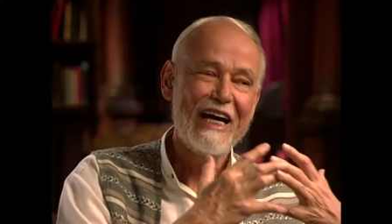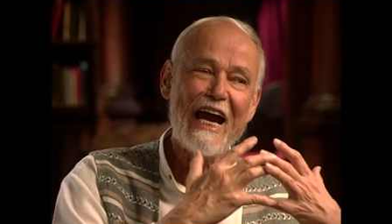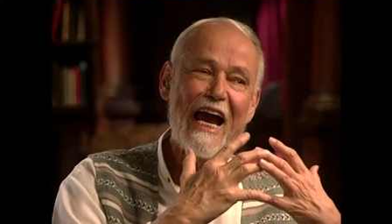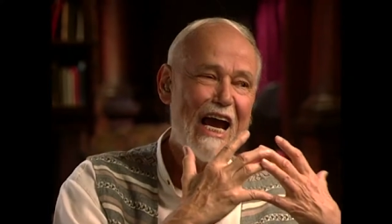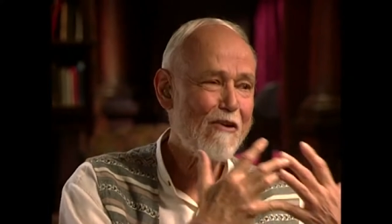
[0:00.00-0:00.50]

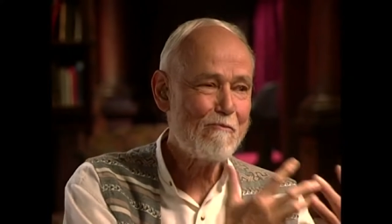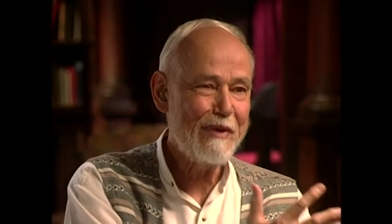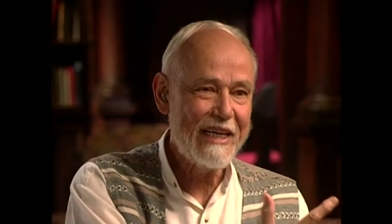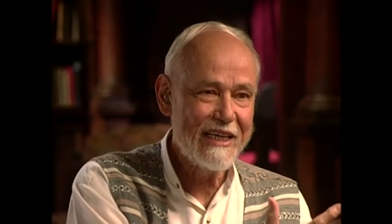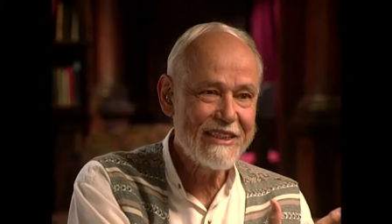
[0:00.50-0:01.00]

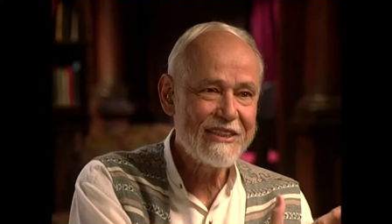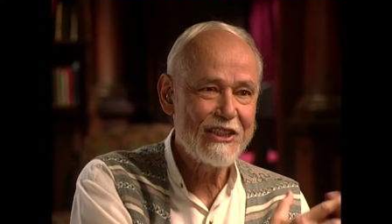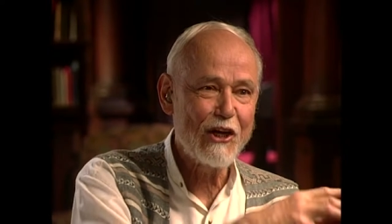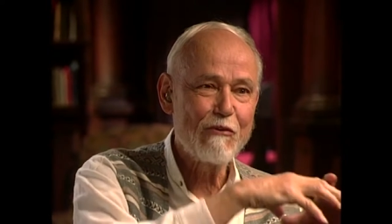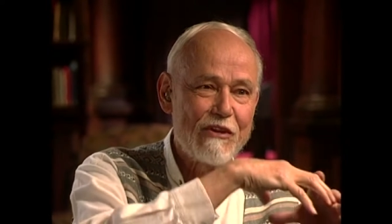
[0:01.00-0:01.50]

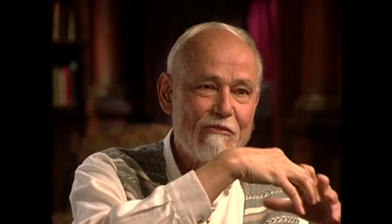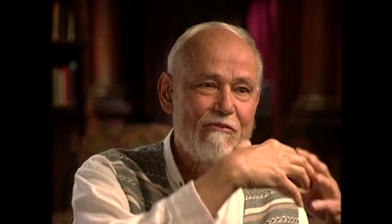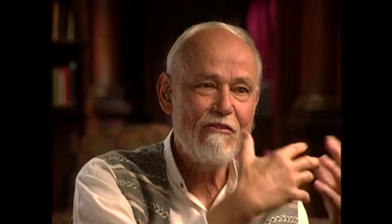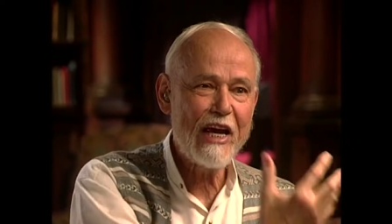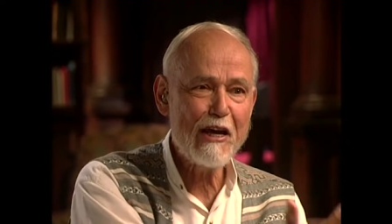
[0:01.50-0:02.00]
happiness of the
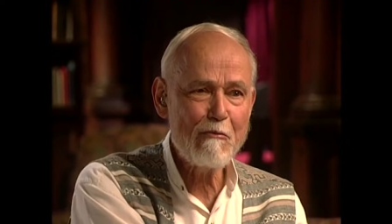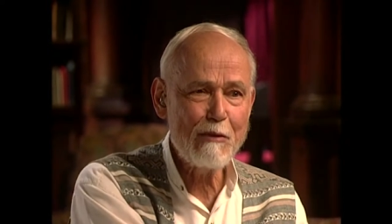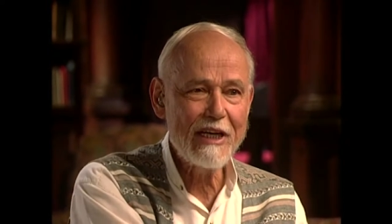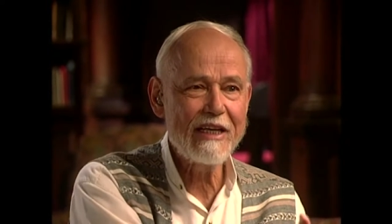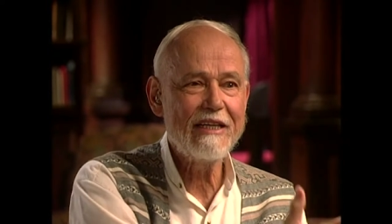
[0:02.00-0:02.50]

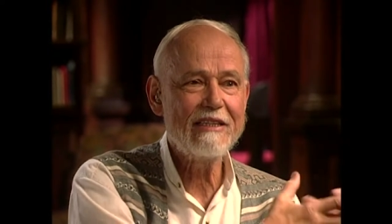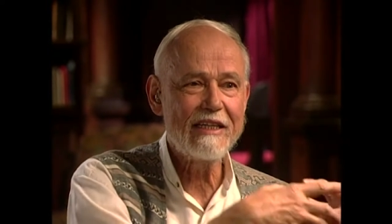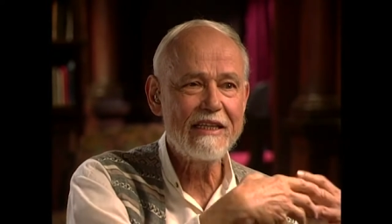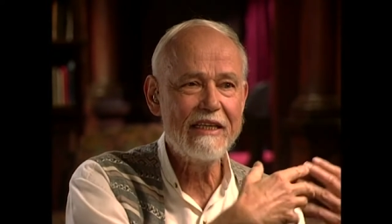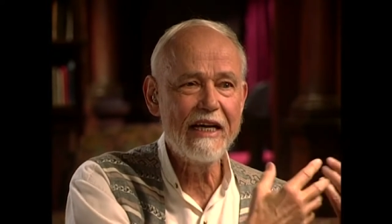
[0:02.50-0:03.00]
family
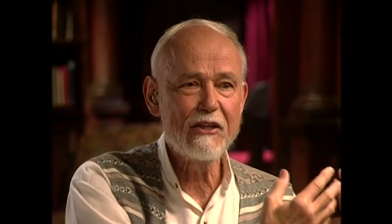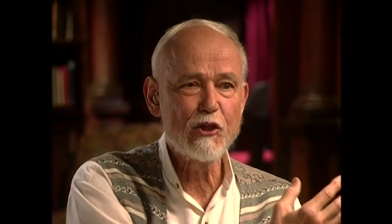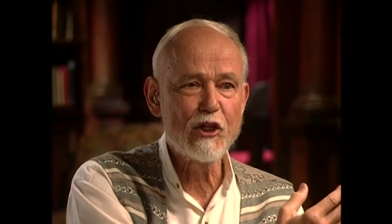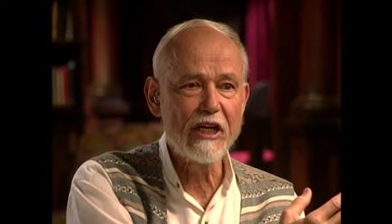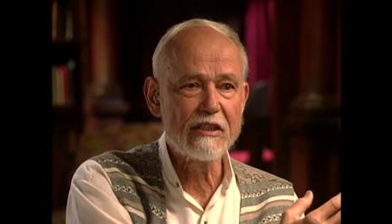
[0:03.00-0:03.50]

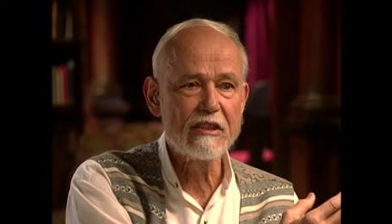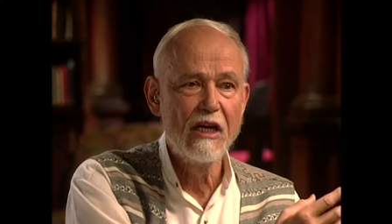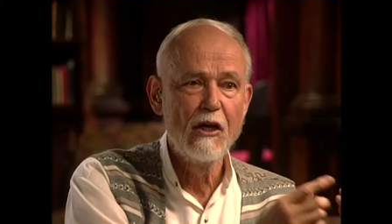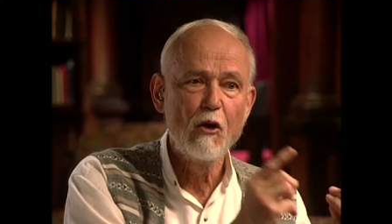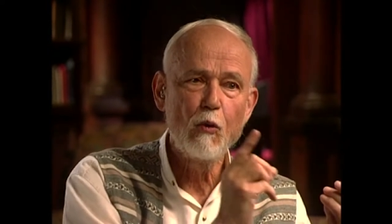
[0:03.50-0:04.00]
togetherness,
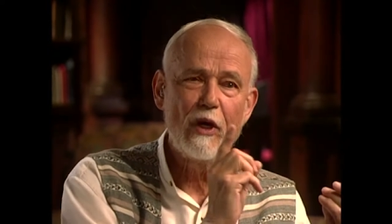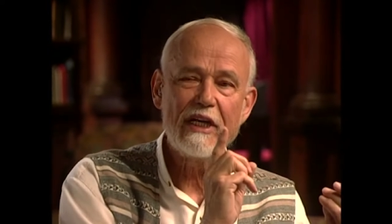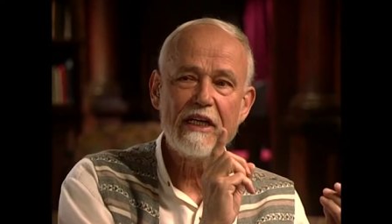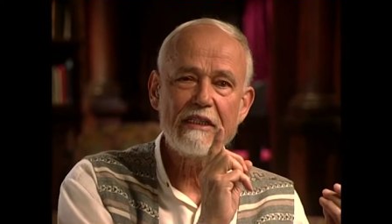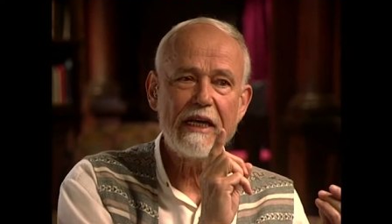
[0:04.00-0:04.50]

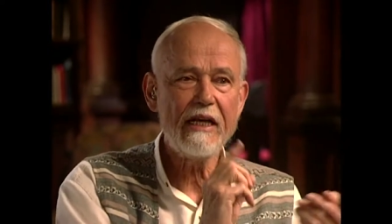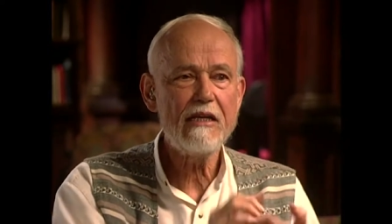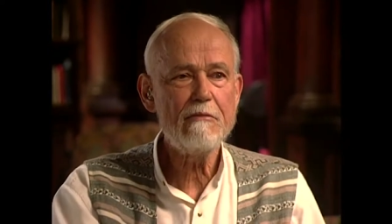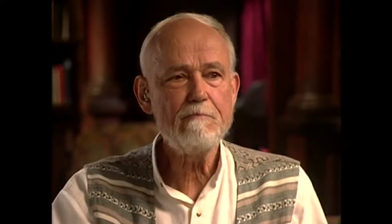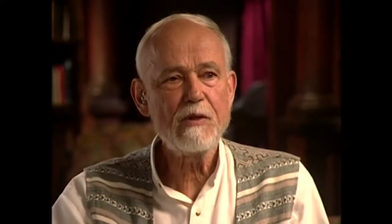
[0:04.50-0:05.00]
when it
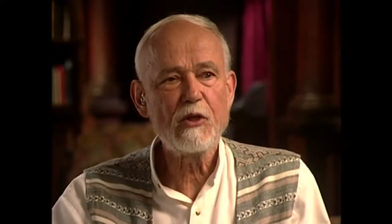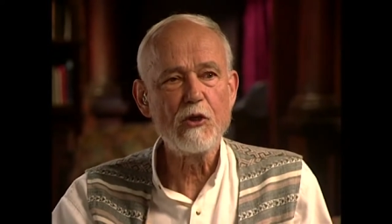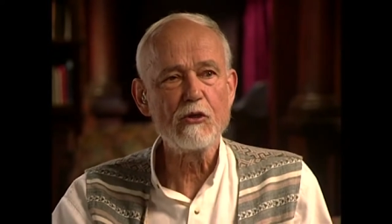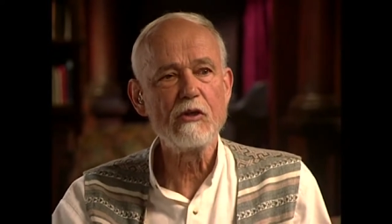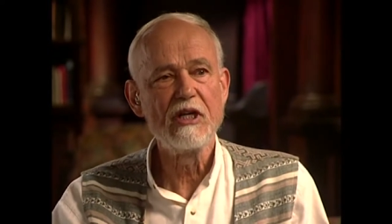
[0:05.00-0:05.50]
came
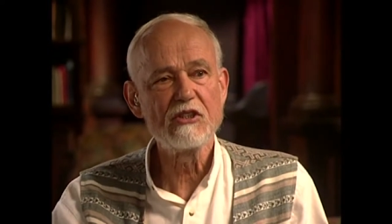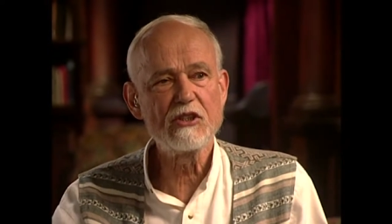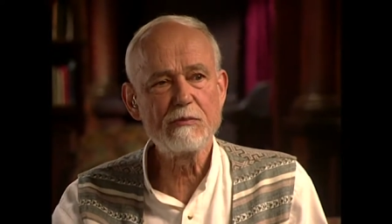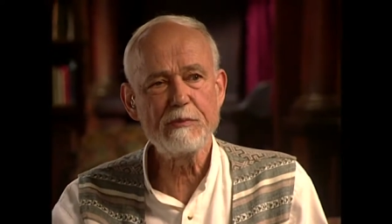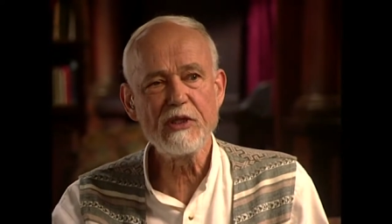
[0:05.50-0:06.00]
to
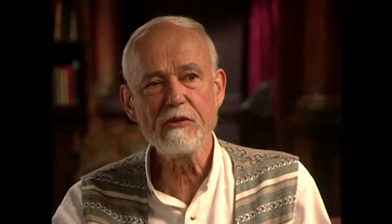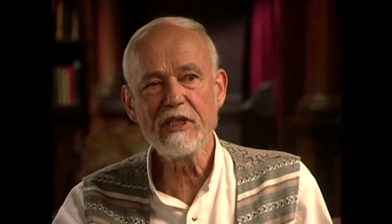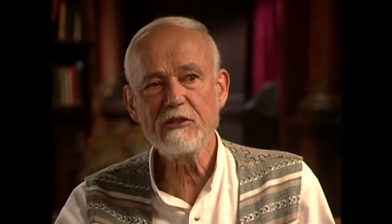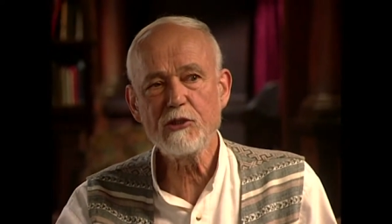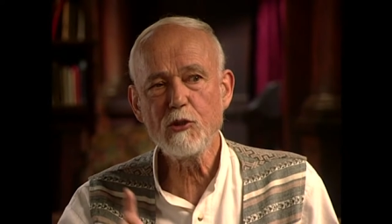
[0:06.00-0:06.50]

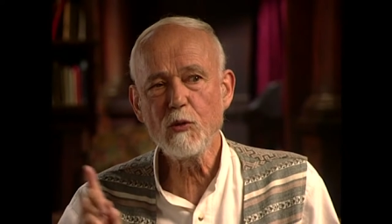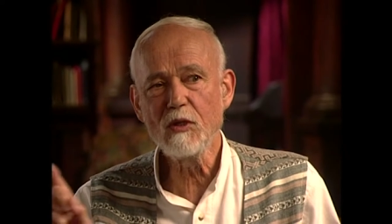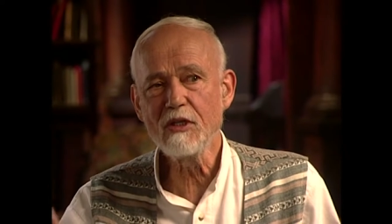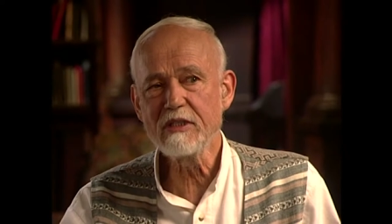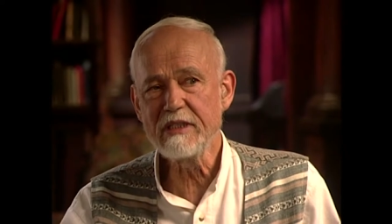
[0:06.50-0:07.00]

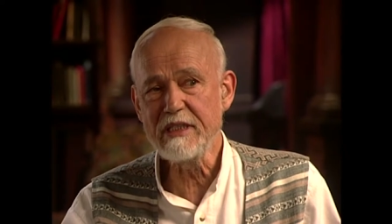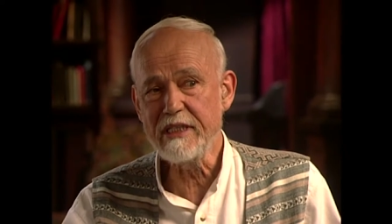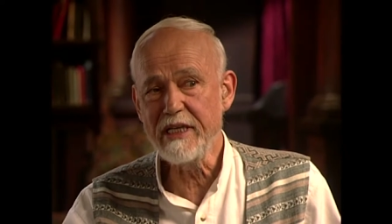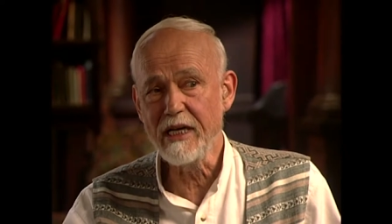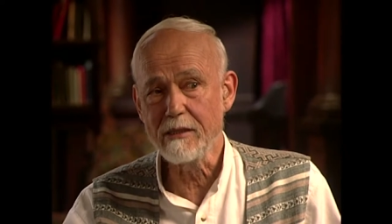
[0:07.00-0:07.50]
spiritual
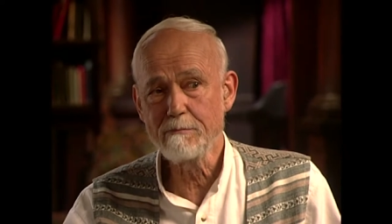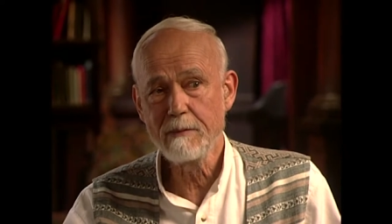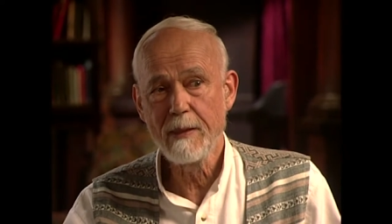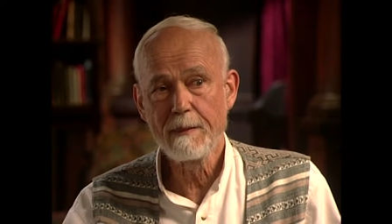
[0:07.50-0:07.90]
death,